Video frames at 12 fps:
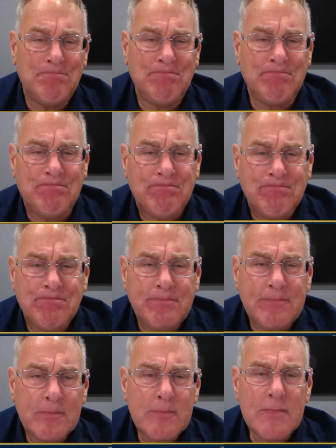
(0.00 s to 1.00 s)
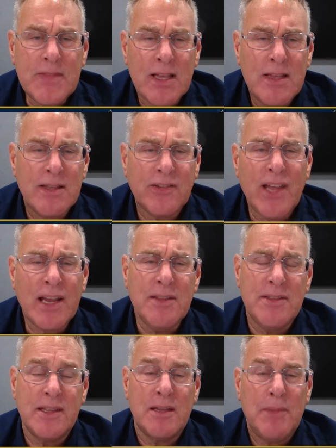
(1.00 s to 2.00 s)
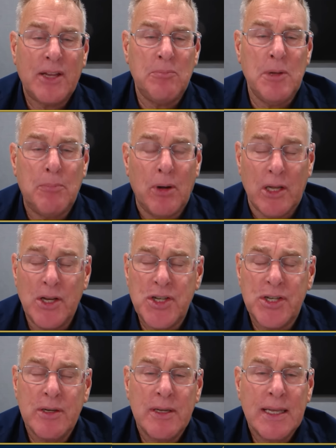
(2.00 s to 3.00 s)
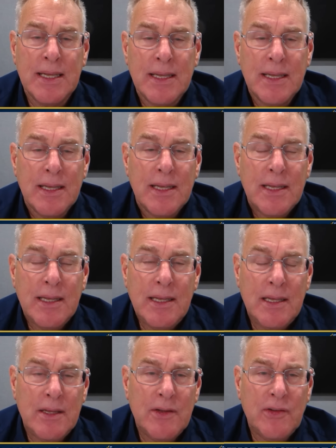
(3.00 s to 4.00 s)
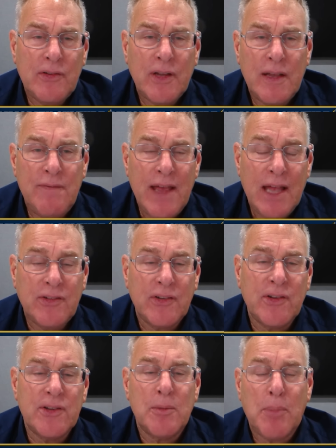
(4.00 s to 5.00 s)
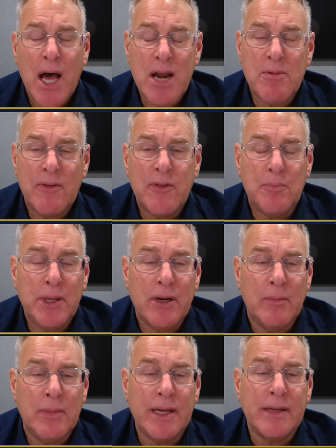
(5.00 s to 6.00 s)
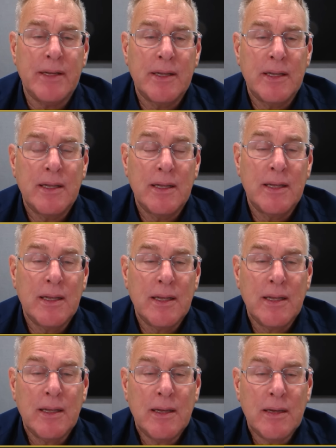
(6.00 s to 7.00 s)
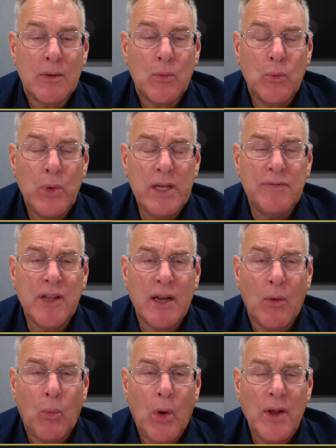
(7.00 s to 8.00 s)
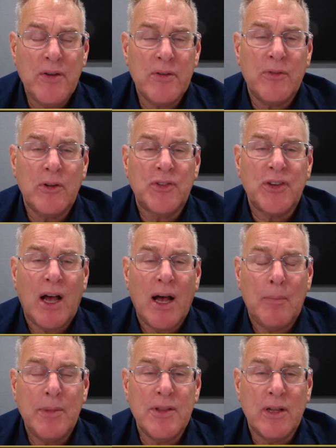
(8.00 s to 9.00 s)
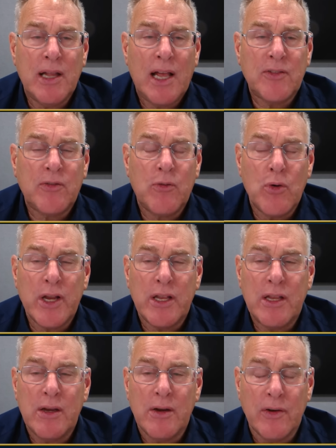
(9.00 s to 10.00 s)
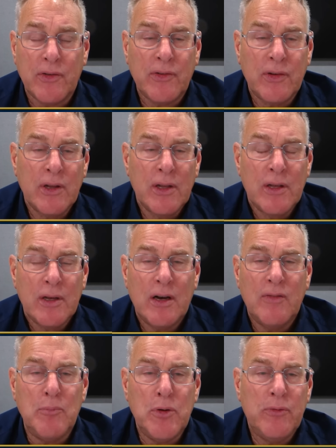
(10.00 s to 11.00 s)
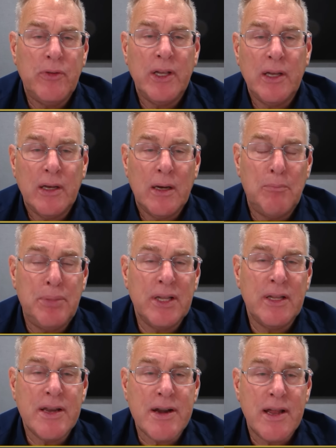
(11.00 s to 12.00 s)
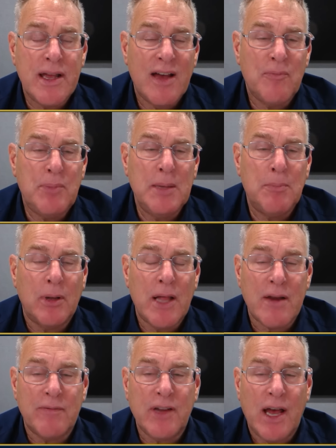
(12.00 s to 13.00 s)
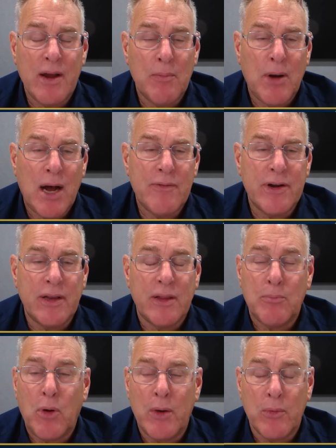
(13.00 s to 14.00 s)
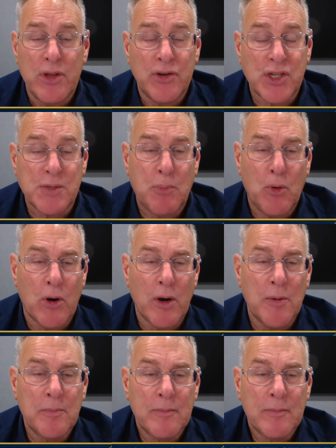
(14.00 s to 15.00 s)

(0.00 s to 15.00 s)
the second thing that makes me bullish is advances at the bottom of the pyramid. We have done a wonderful job in the last 40 years of moving a billion and a half people out of dire poverty to the point where they're just poor.